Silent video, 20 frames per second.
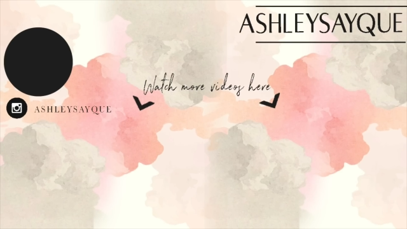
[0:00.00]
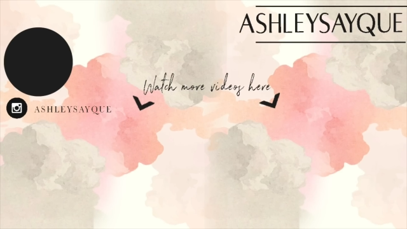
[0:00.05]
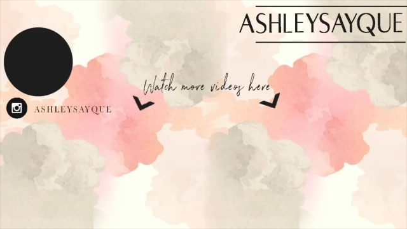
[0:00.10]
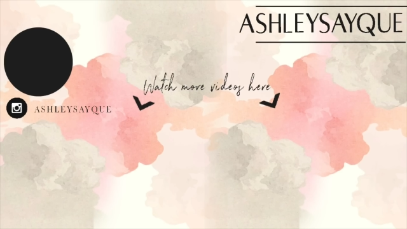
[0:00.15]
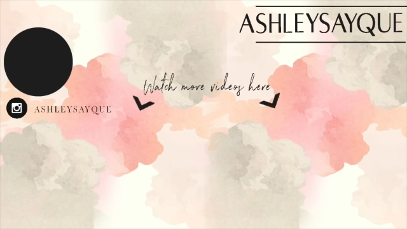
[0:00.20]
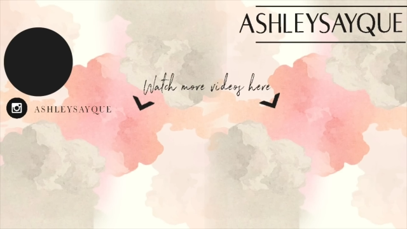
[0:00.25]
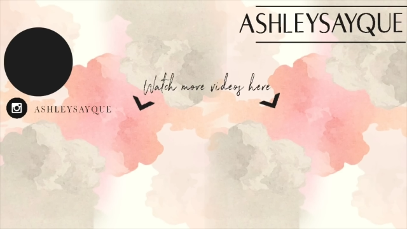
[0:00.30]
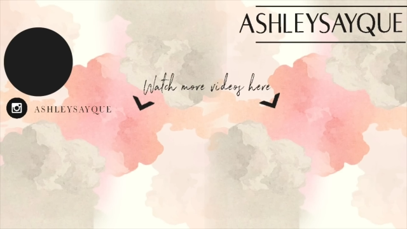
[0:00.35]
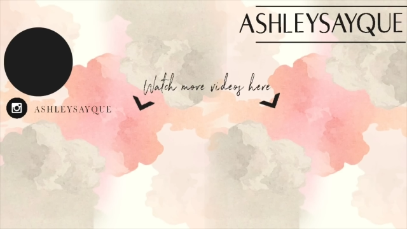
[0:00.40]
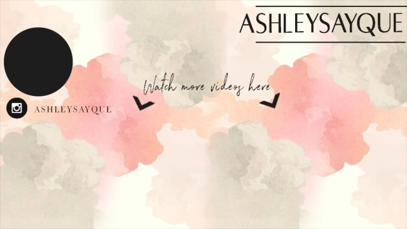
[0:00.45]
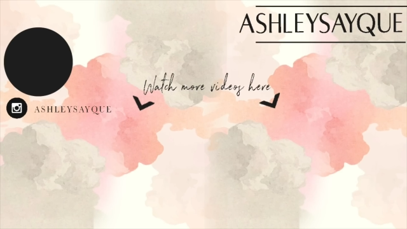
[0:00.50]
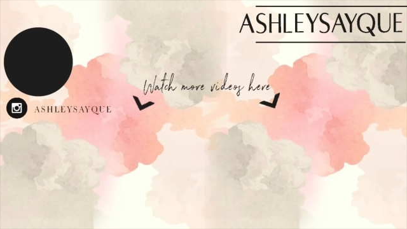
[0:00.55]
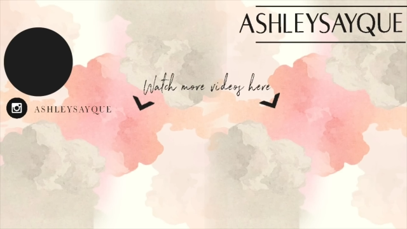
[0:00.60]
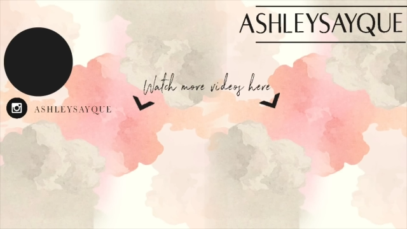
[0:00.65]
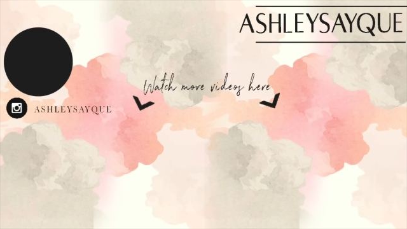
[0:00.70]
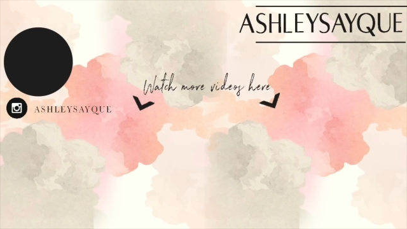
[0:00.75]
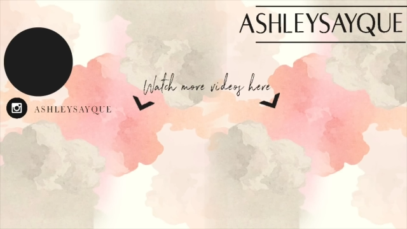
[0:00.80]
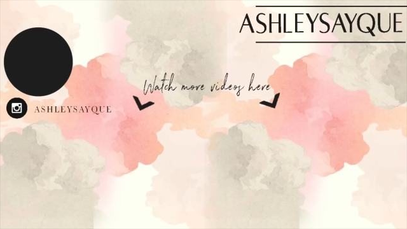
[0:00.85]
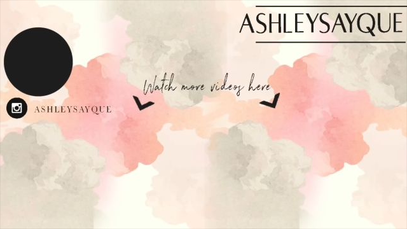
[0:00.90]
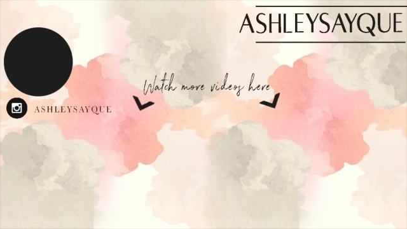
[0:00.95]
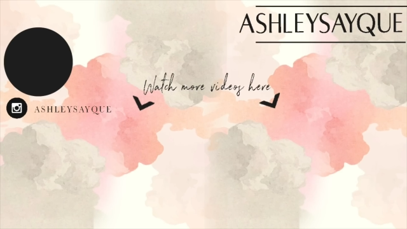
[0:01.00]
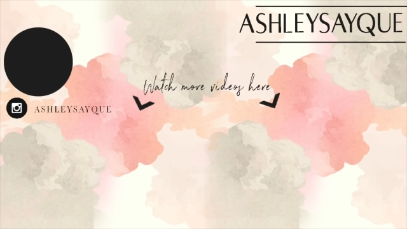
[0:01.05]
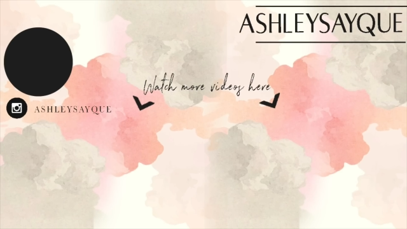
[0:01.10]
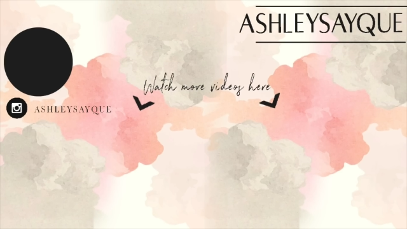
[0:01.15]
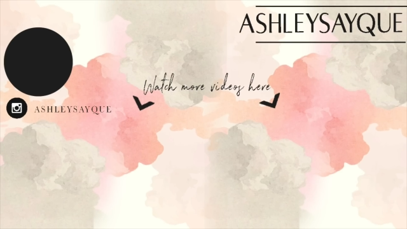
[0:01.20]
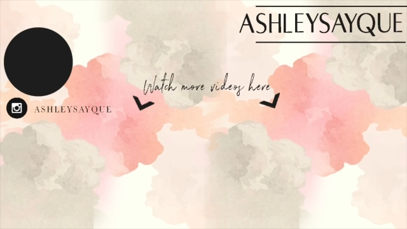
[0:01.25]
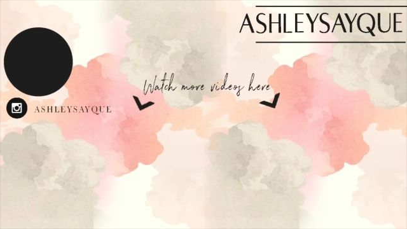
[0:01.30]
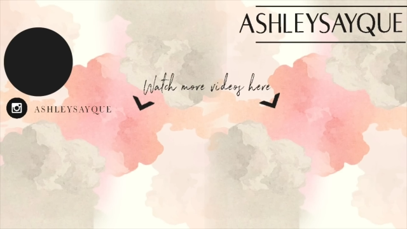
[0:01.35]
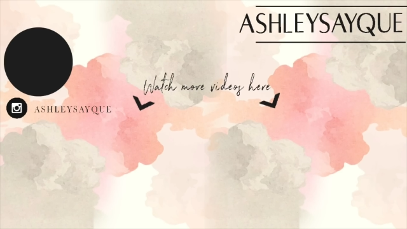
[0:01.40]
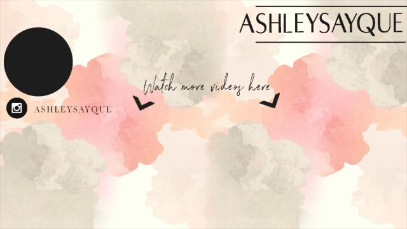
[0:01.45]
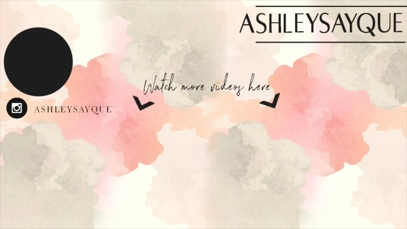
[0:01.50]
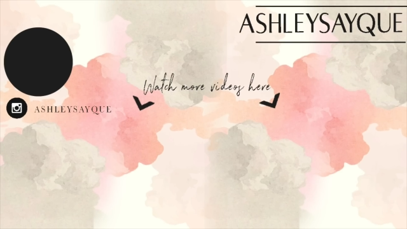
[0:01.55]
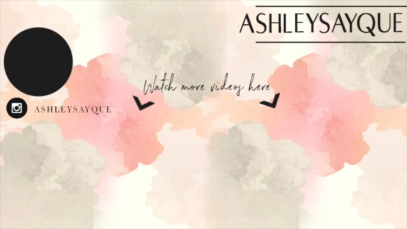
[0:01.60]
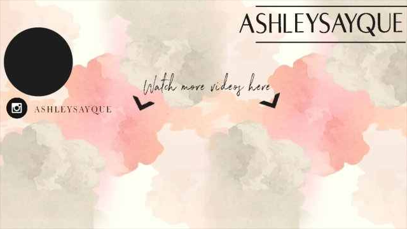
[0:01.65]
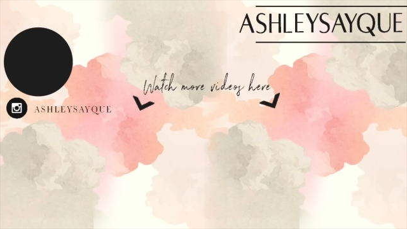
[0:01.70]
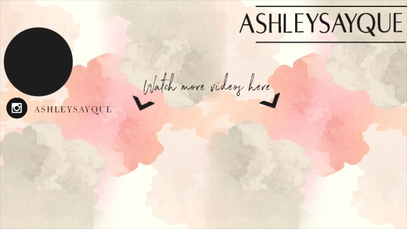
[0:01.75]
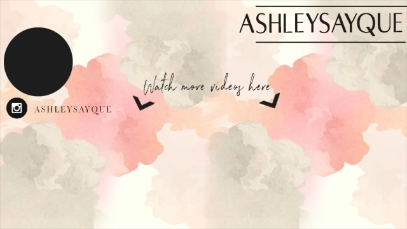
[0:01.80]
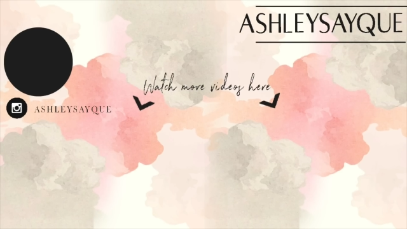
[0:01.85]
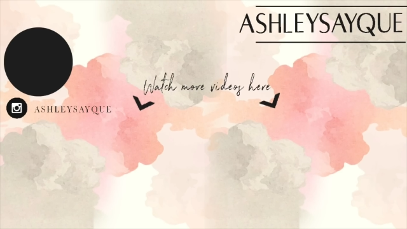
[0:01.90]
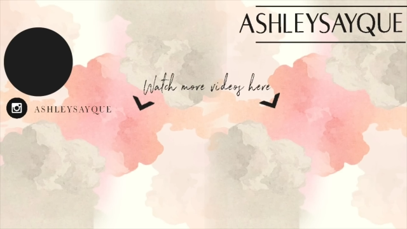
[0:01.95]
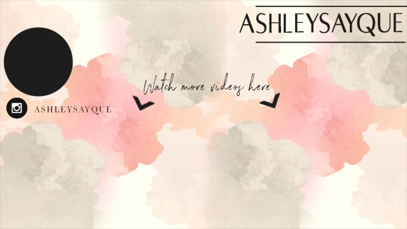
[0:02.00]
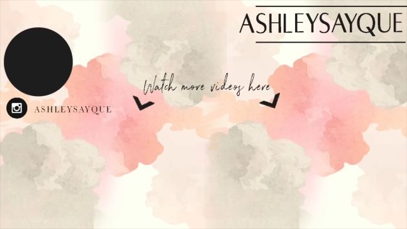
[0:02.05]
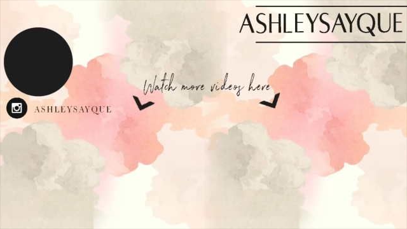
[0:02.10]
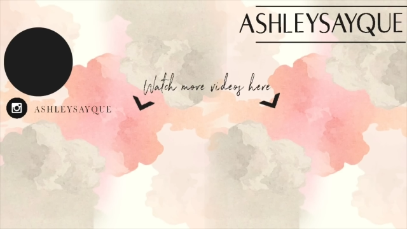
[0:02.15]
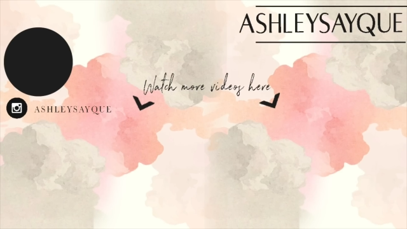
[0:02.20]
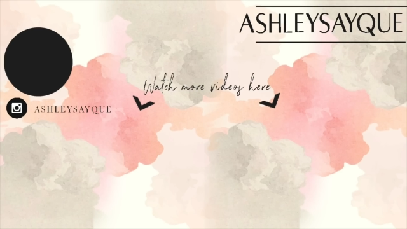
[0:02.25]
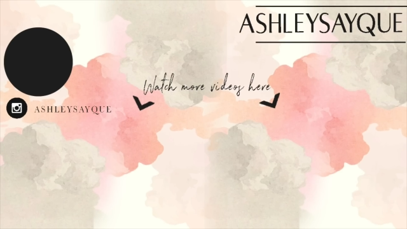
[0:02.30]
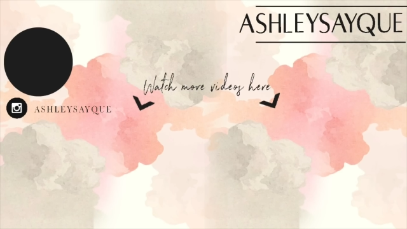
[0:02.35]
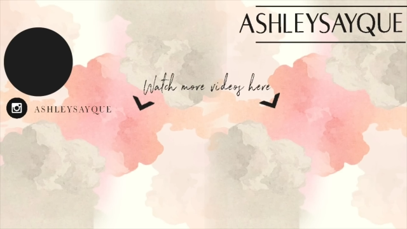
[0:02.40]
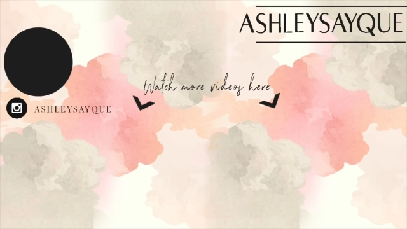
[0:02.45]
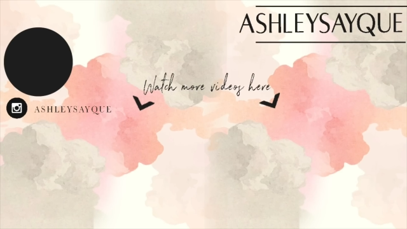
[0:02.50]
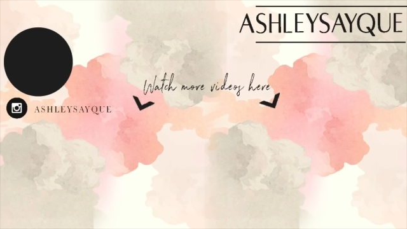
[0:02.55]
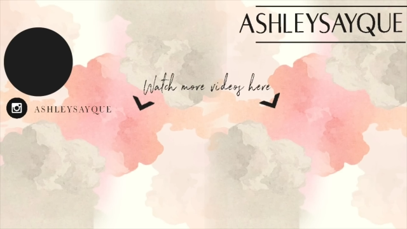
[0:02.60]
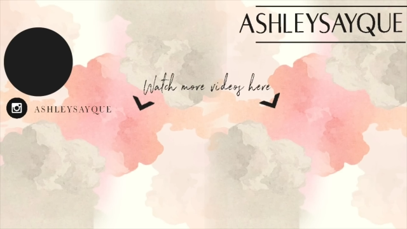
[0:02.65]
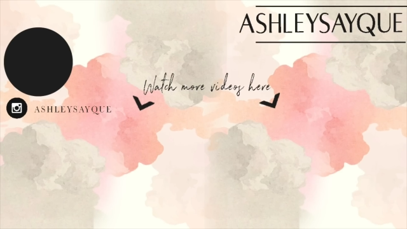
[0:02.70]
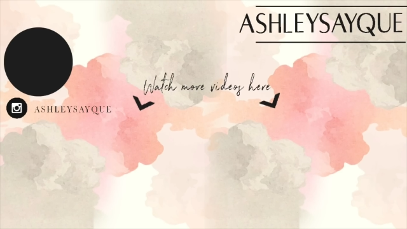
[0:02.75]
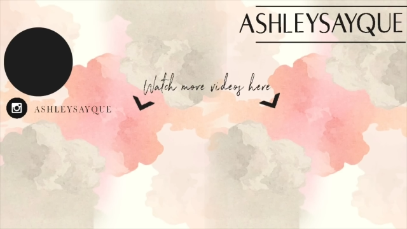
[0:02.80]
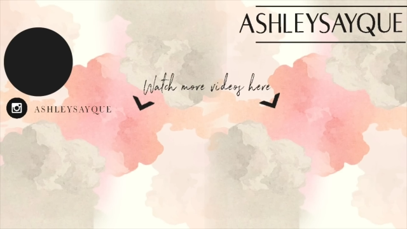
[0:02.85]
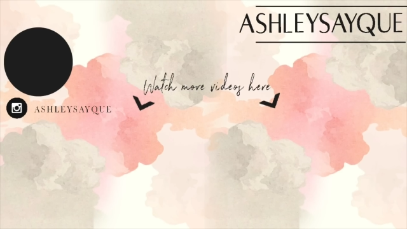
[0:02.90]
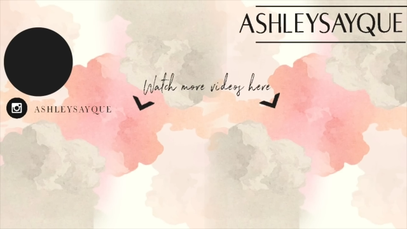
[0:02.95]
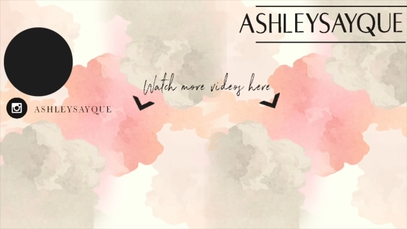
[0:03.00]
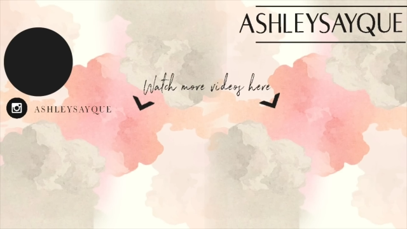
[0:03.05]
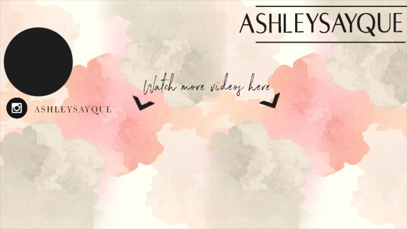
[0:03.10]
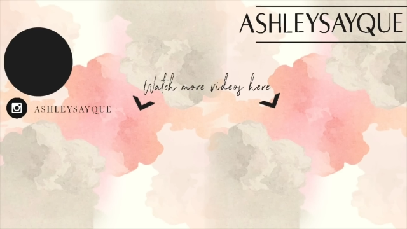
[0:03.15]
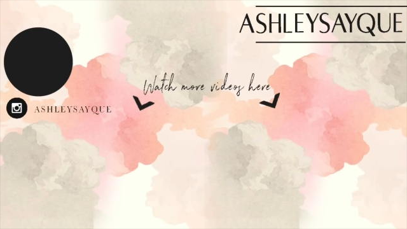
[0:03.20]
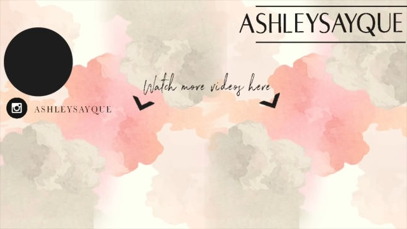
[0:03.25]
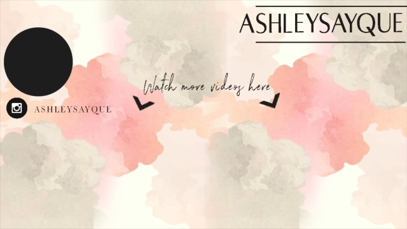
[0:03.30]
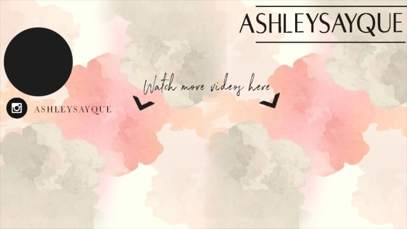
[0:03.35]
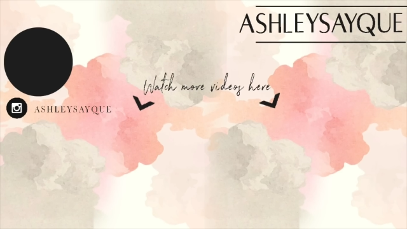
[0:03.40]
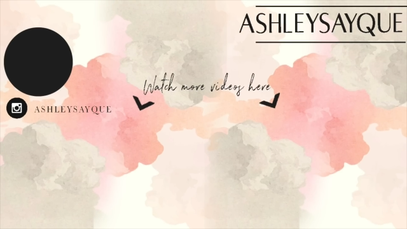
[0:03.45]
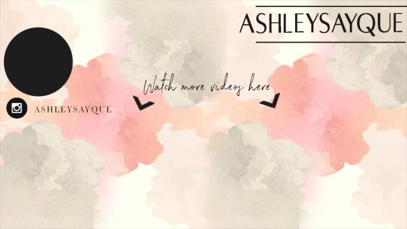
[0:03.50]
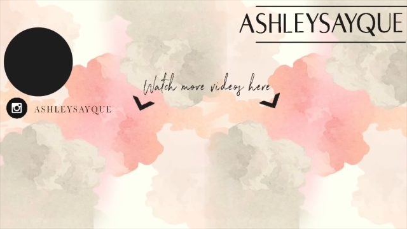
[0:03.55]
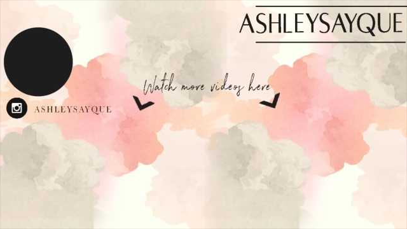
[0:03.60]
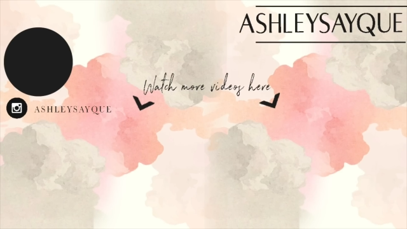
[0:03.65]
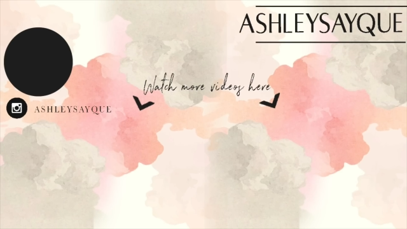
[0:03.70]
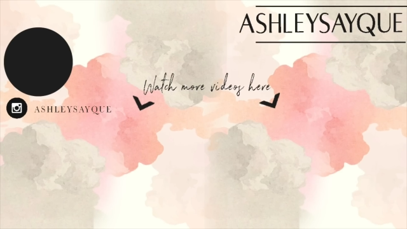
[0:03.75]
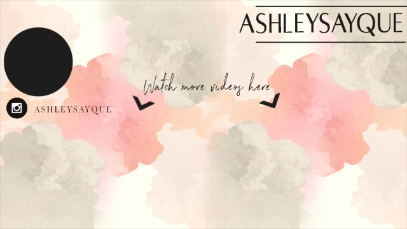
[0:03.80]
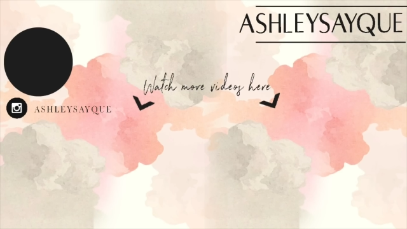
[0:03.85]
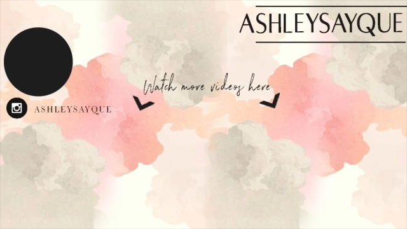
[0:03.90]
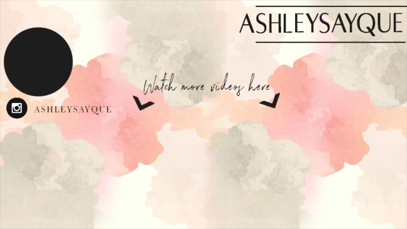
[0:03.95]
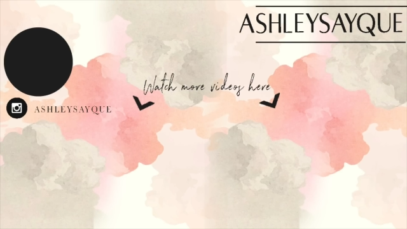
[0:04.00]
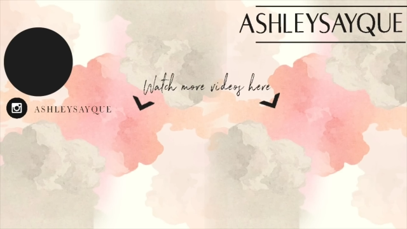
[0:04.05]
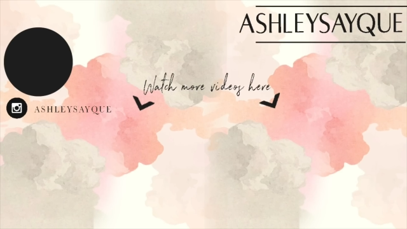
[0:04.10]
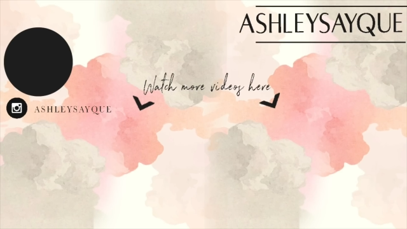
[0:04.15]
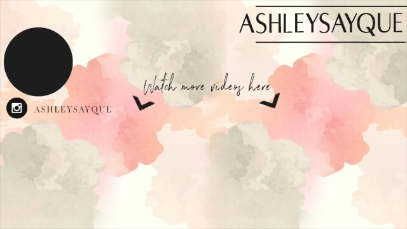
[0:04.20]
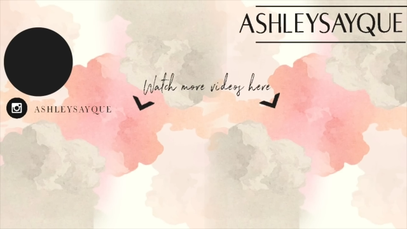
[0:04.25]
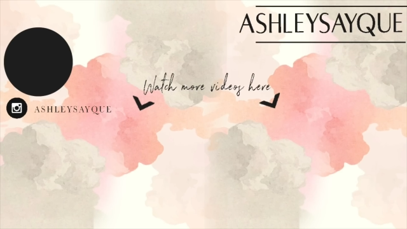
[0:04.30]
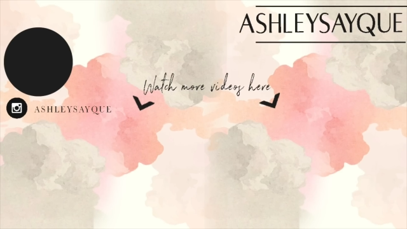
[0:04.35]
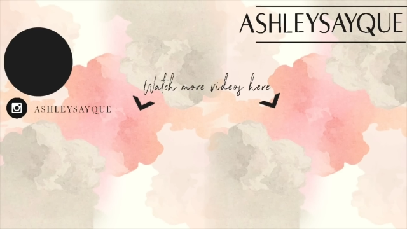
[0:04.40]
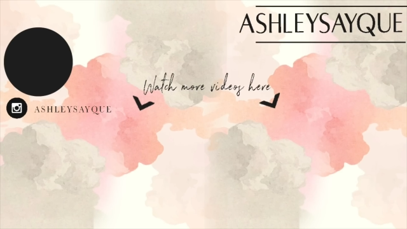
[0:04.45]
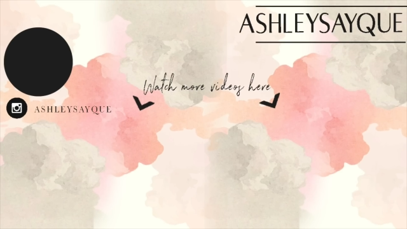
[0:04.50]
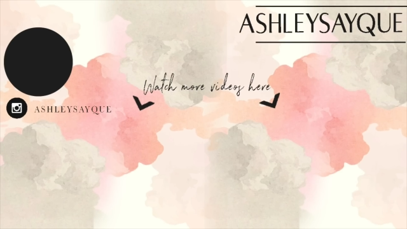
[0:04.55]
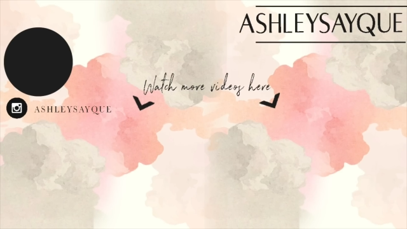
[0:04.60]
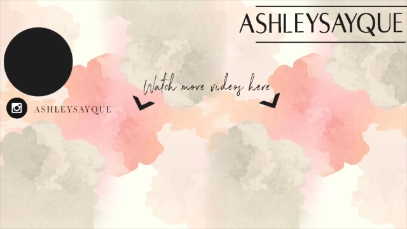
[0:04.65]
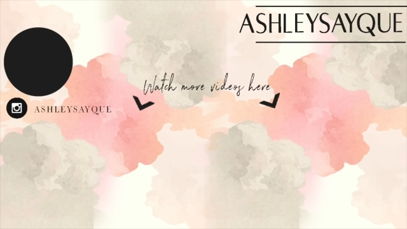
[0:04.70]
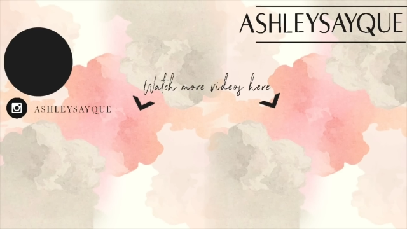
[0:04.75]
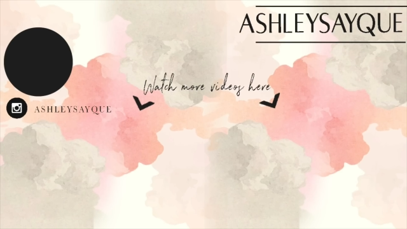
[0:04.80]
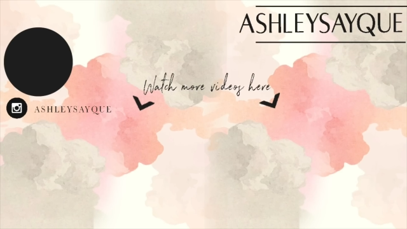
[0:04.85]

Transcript: Nobody's mouth can be seen.